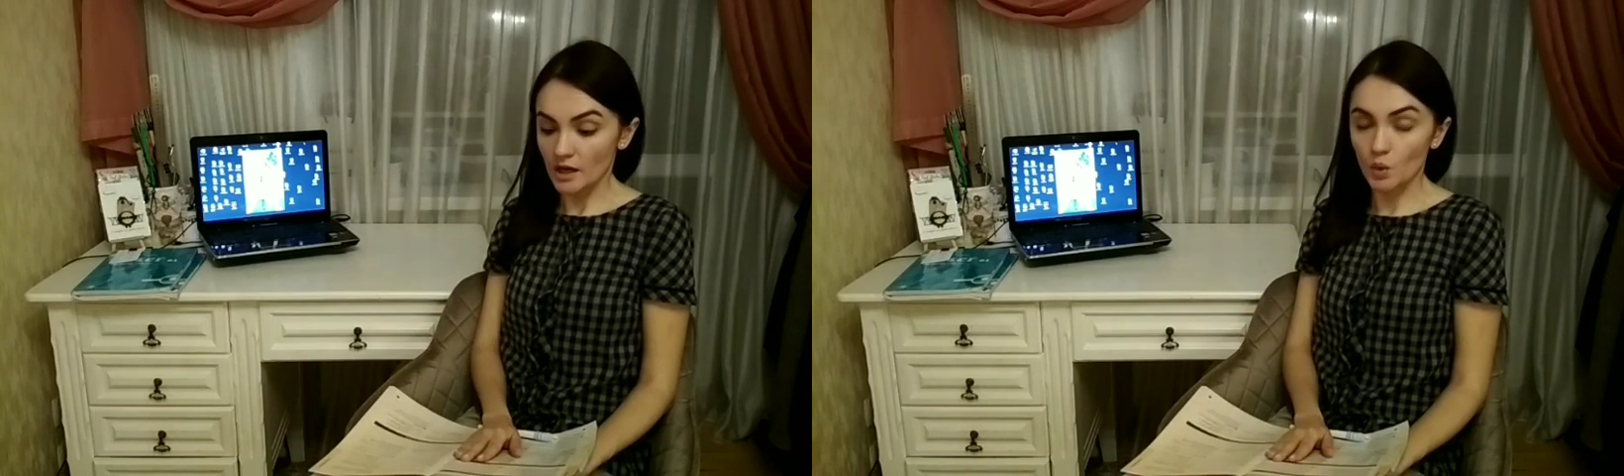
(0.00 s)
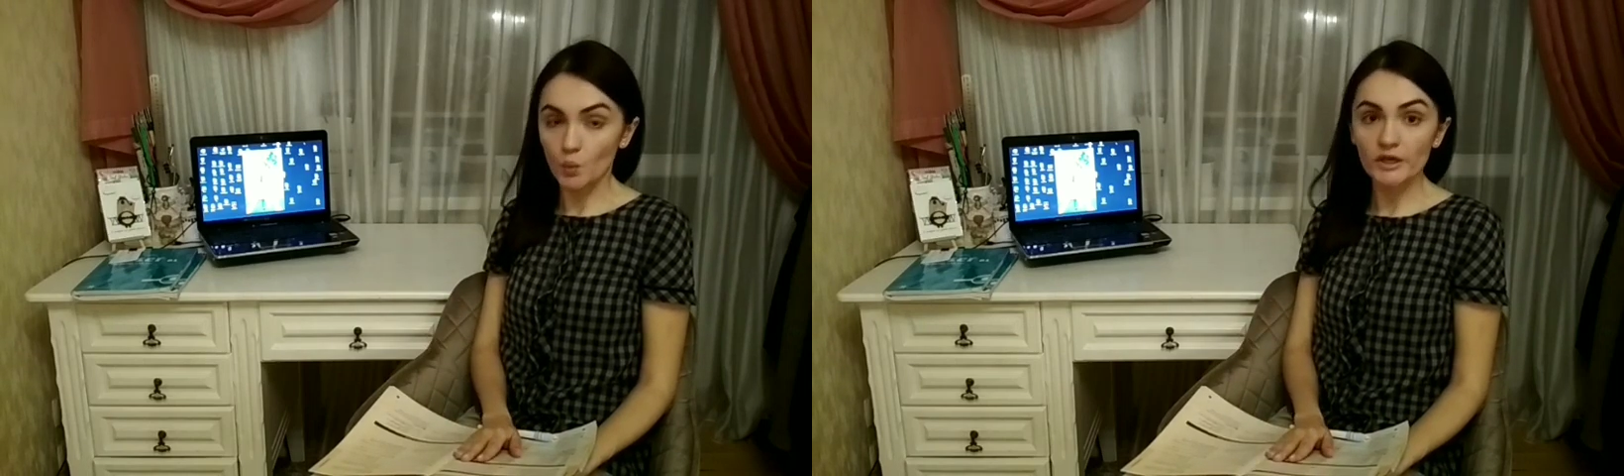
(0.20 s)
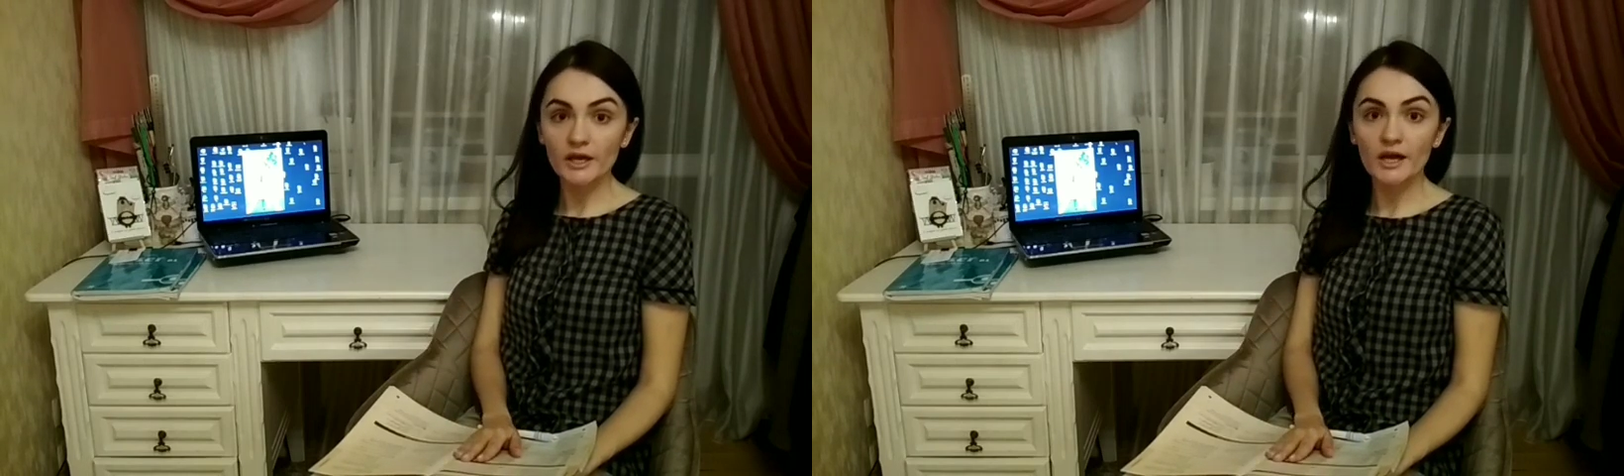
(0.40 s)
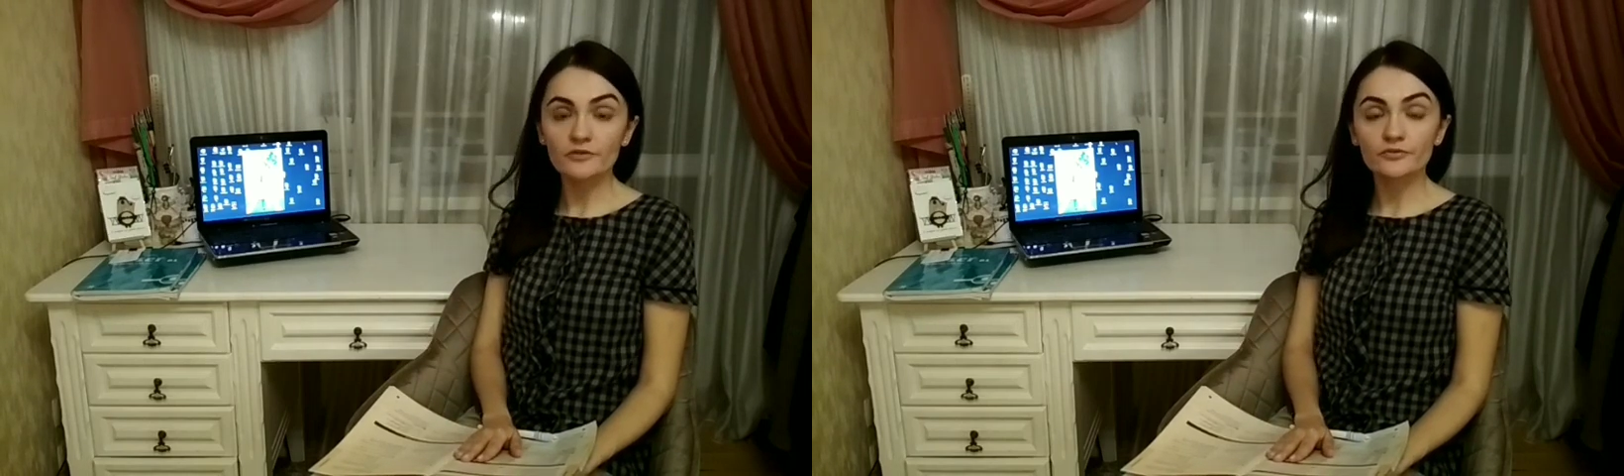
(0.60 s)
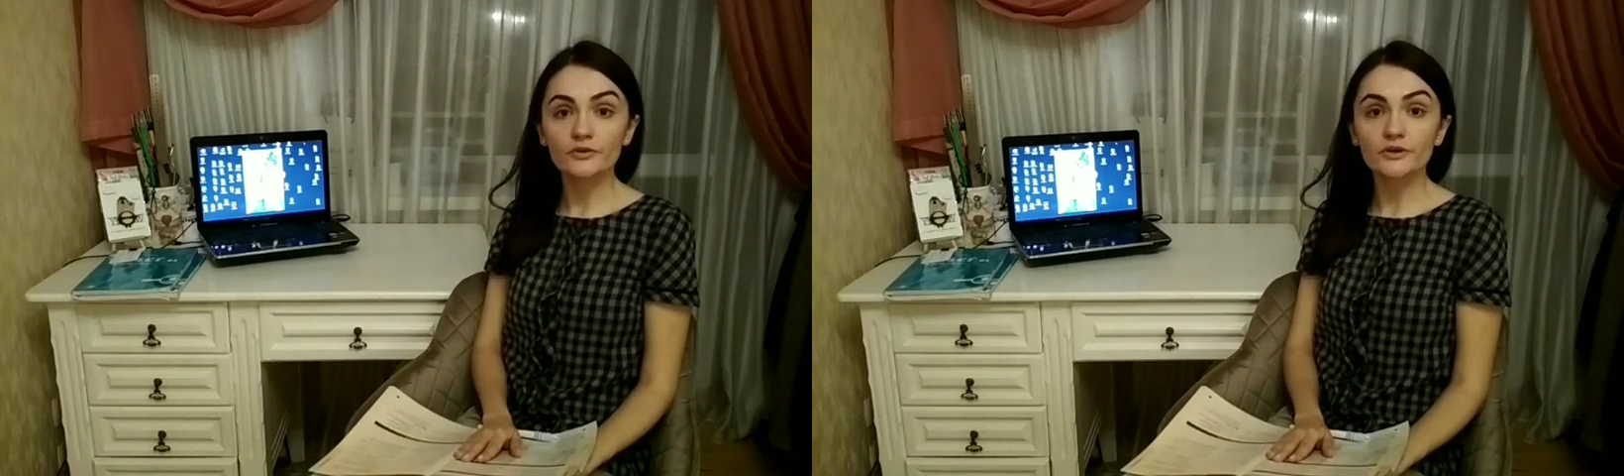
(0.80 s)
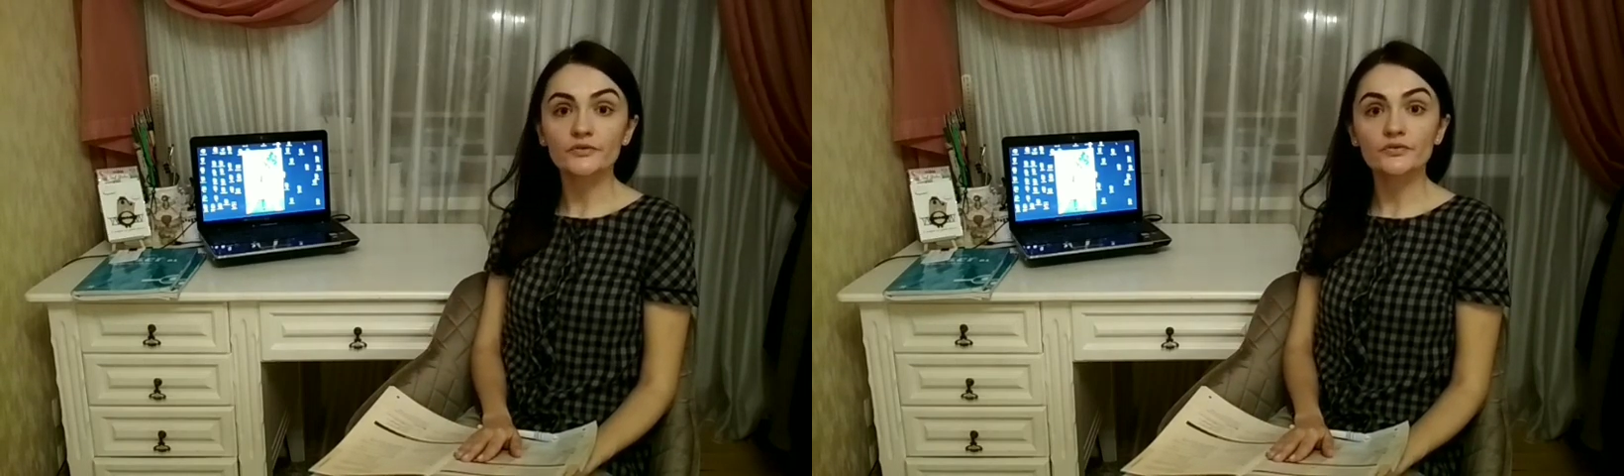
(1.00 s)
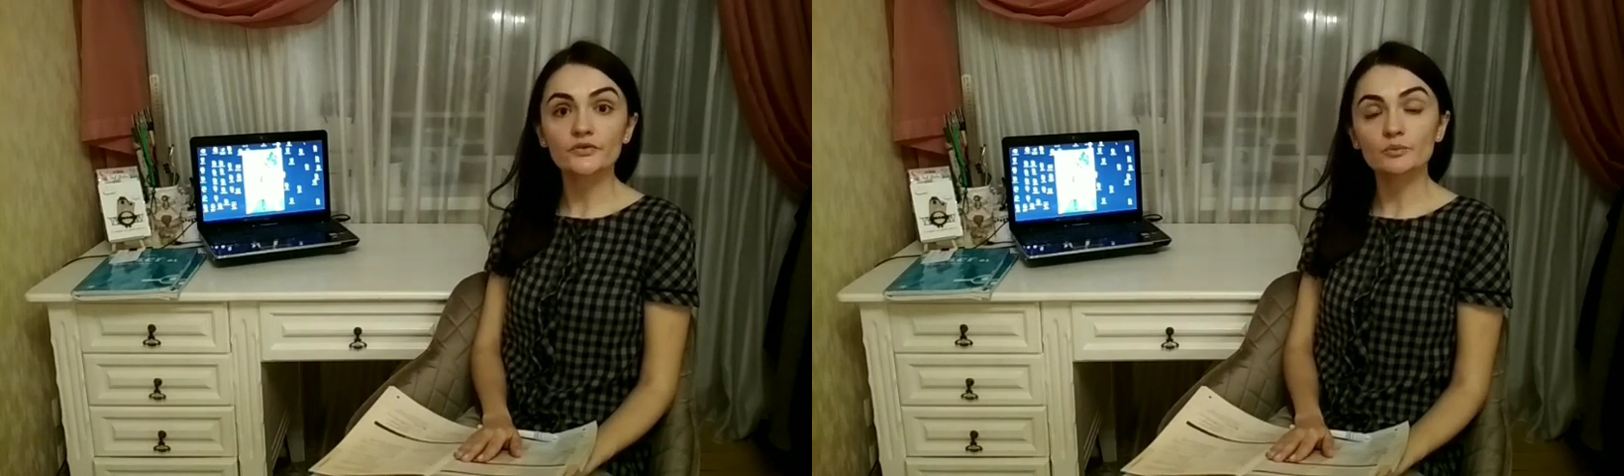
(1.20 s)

We have three